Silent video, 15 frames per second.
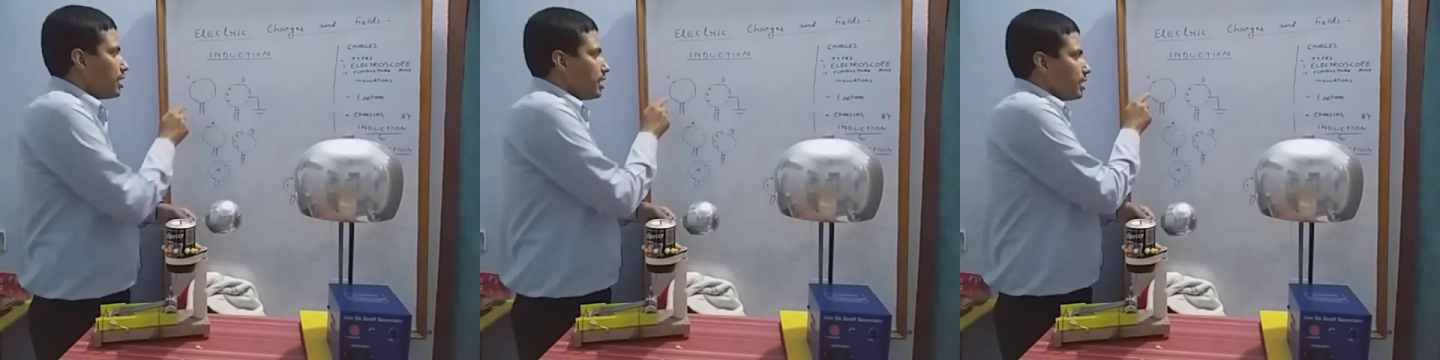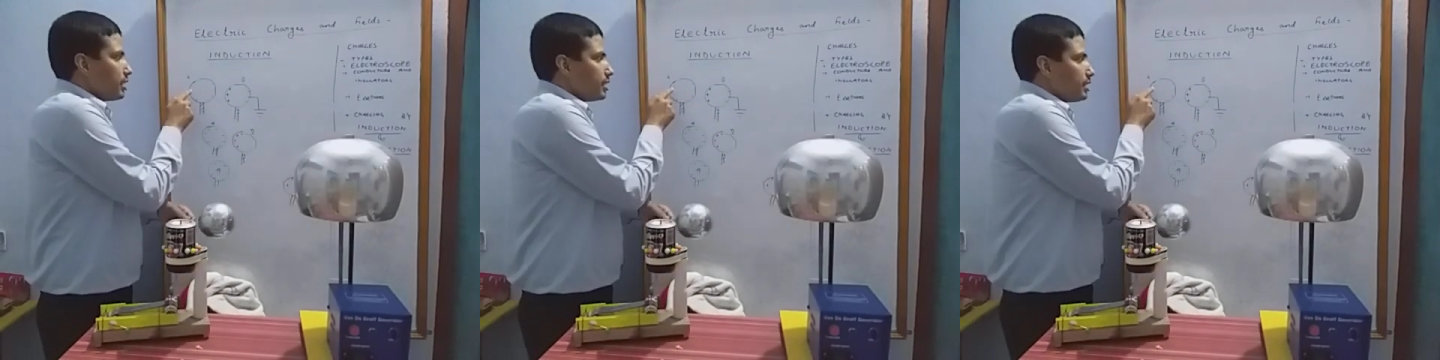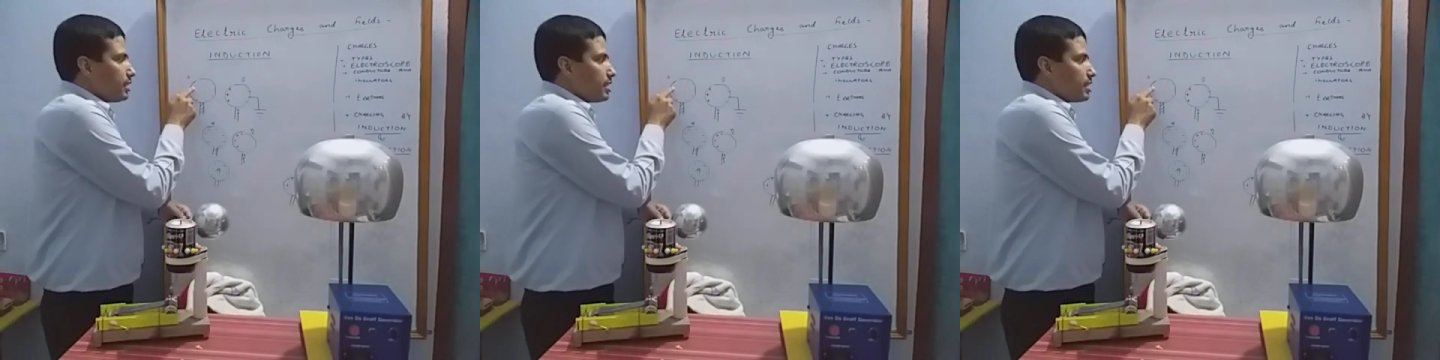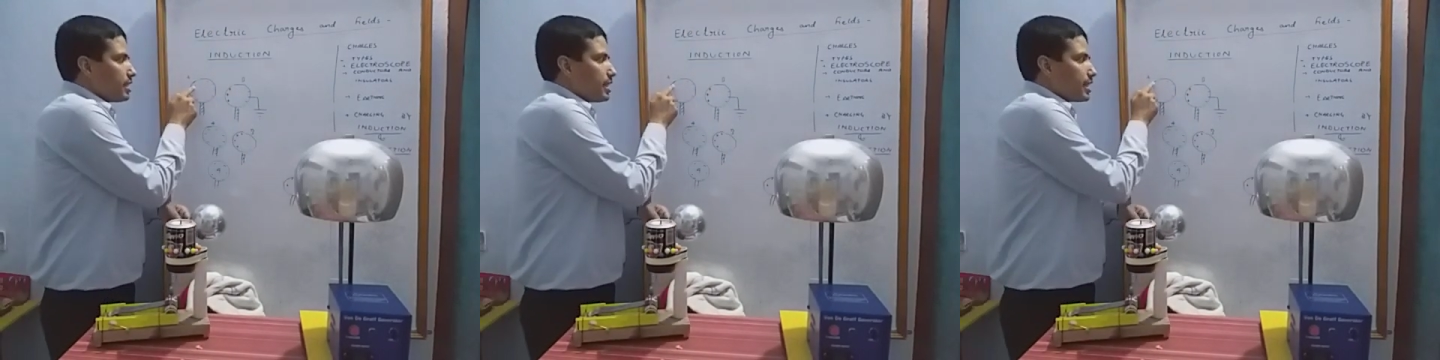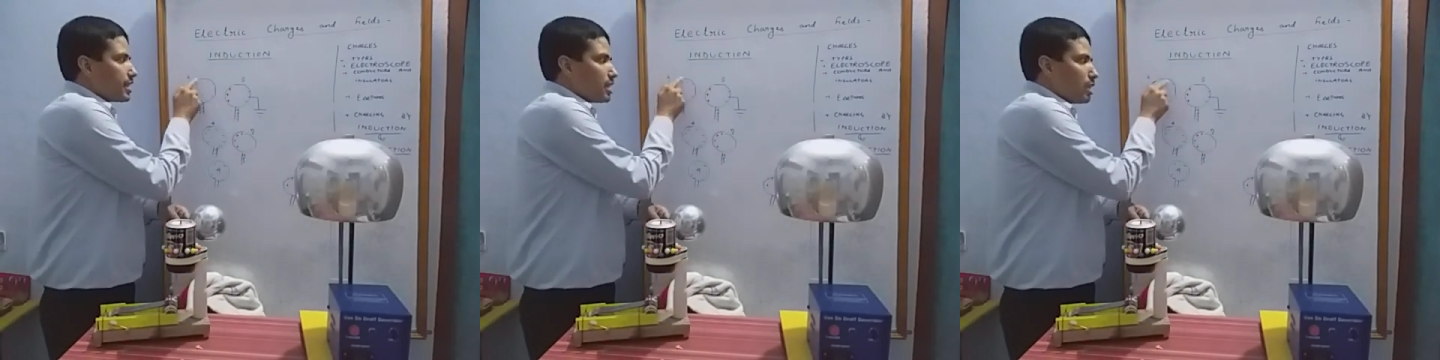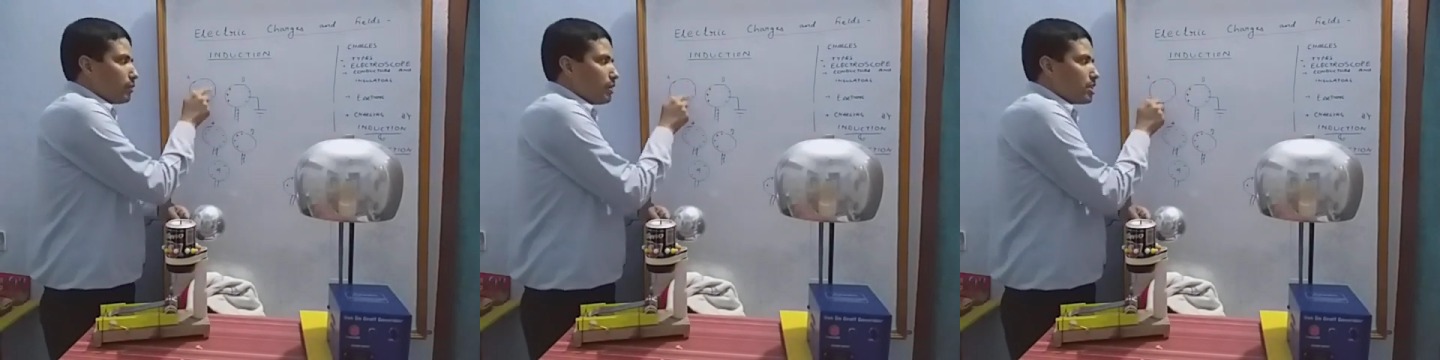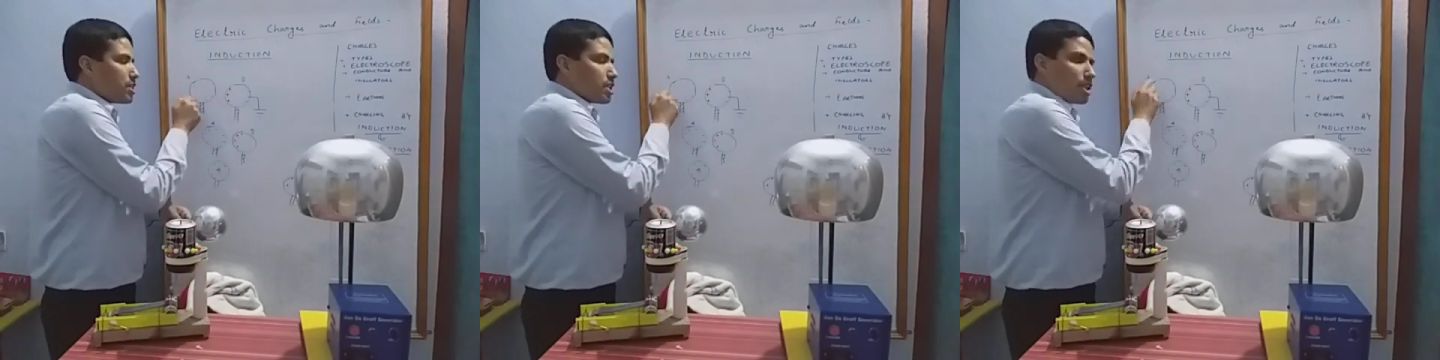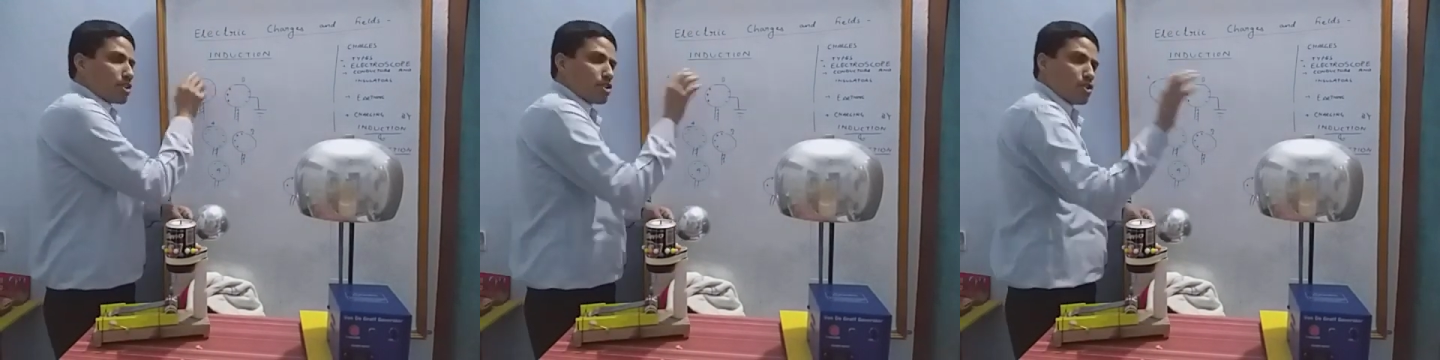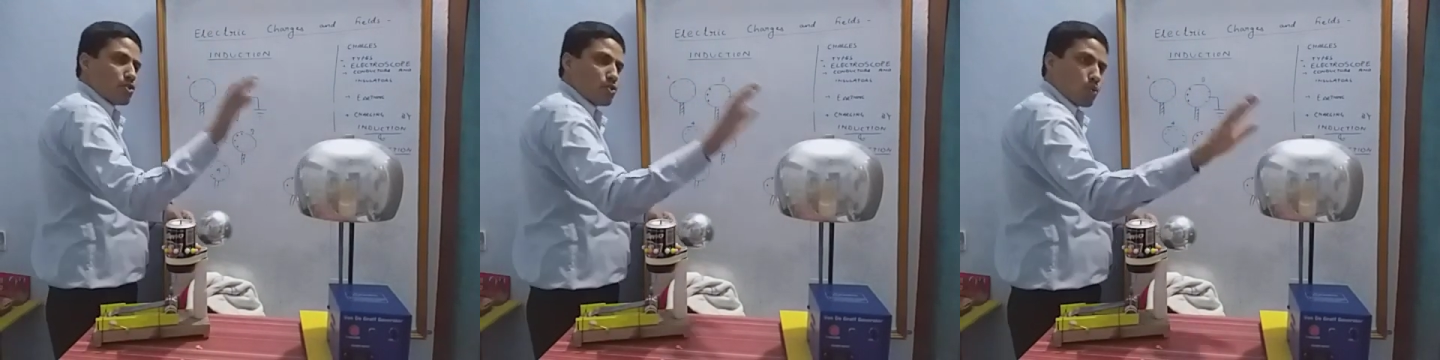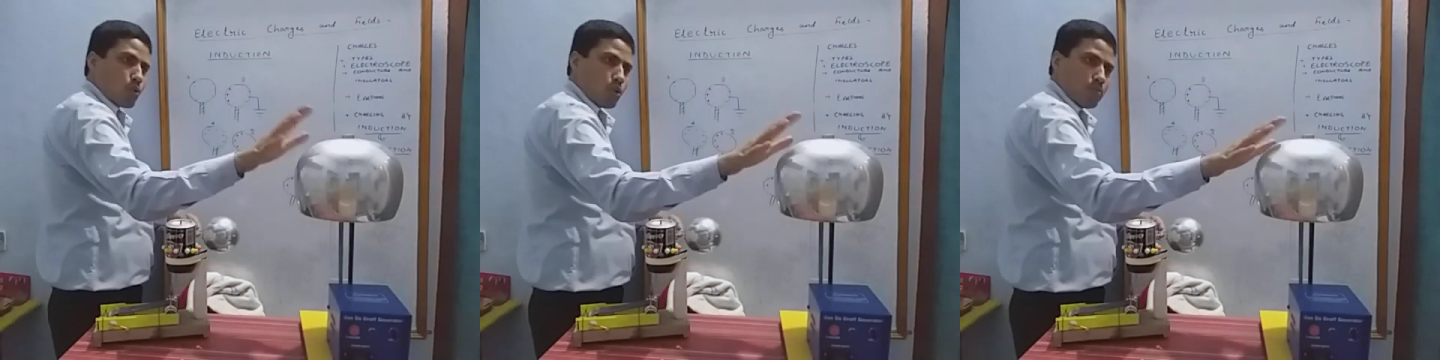This is negatively charged
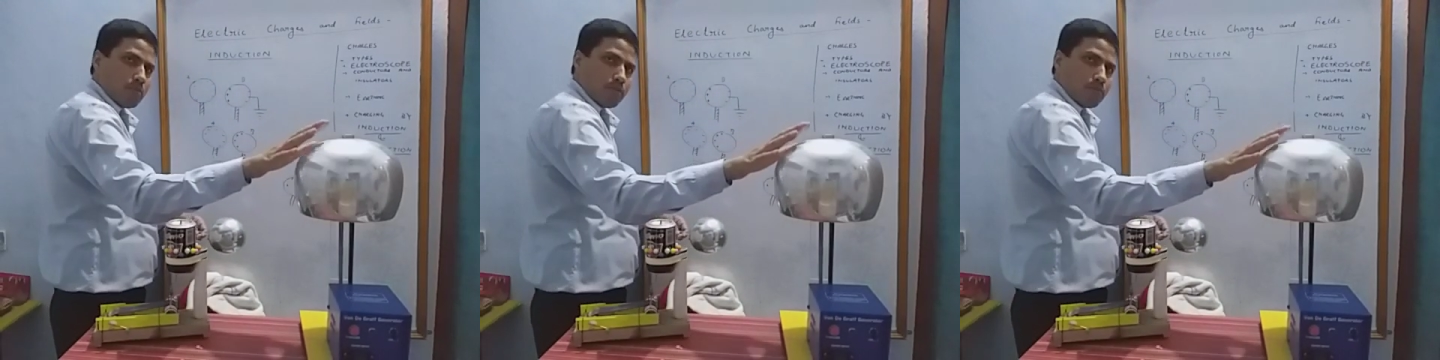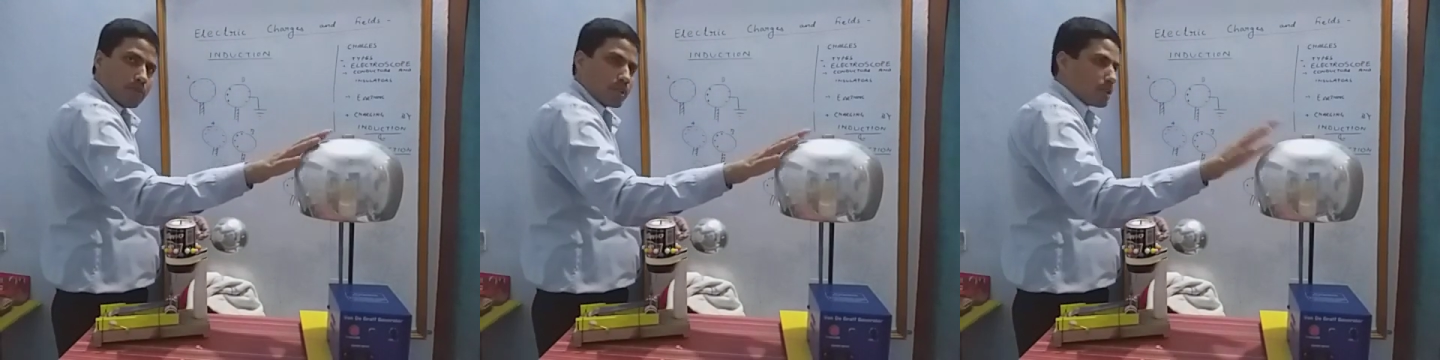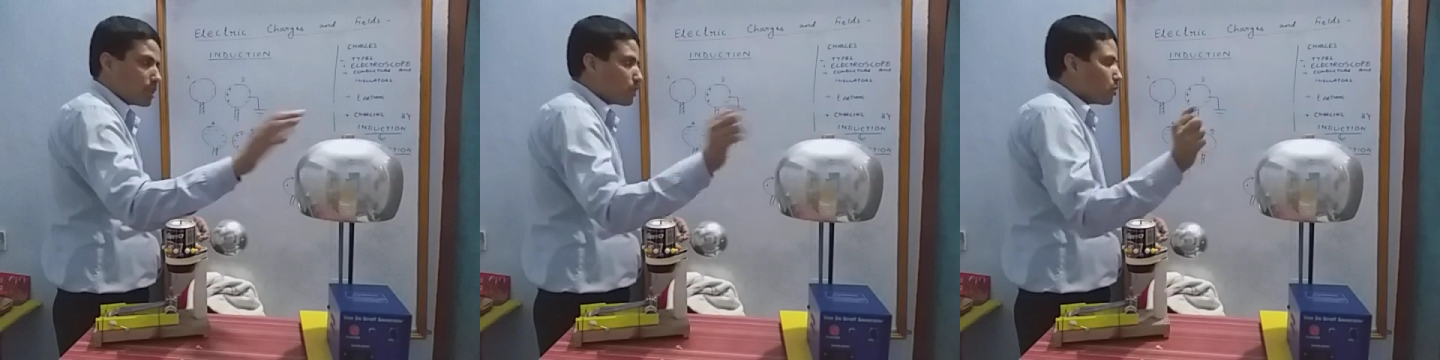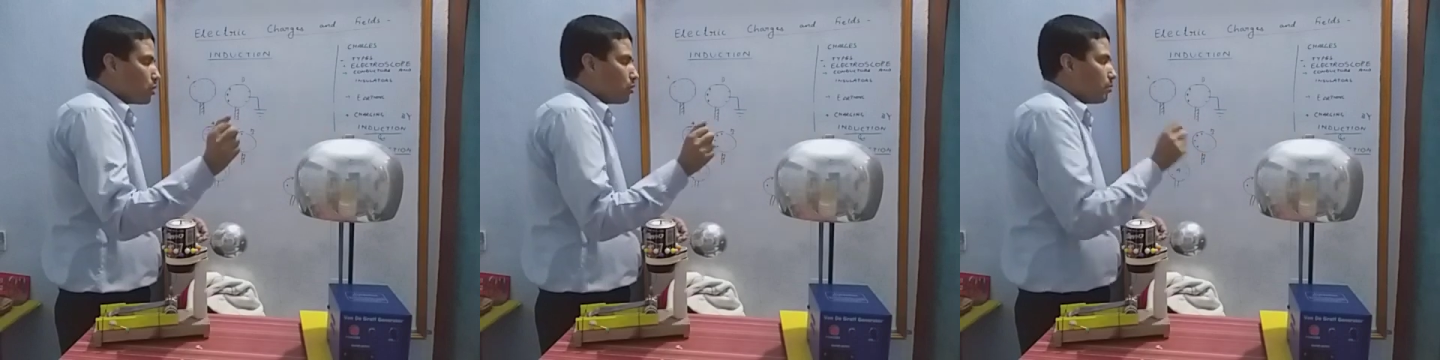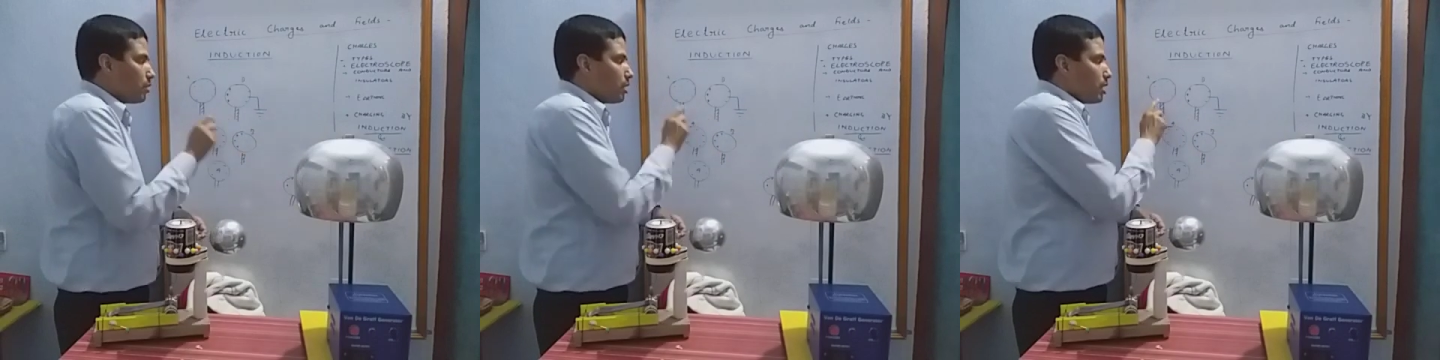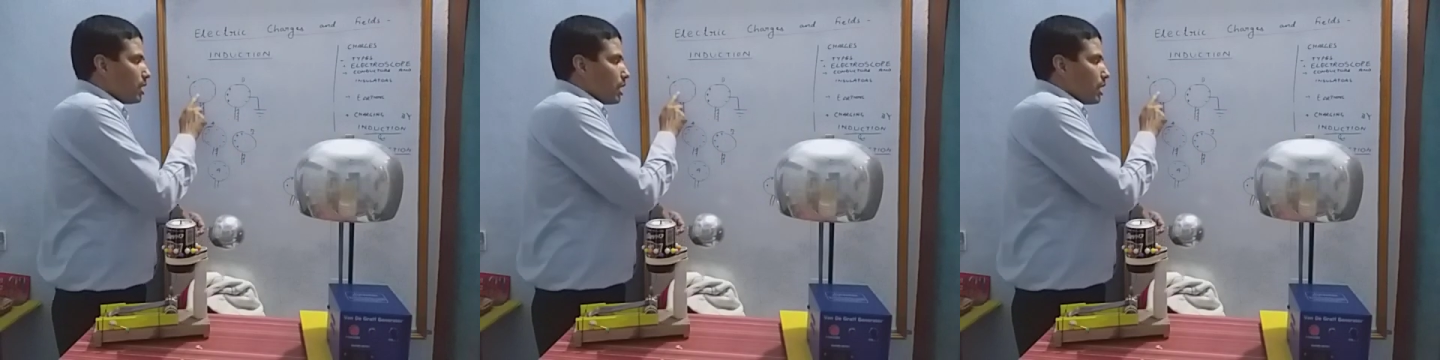dome, metallic dome,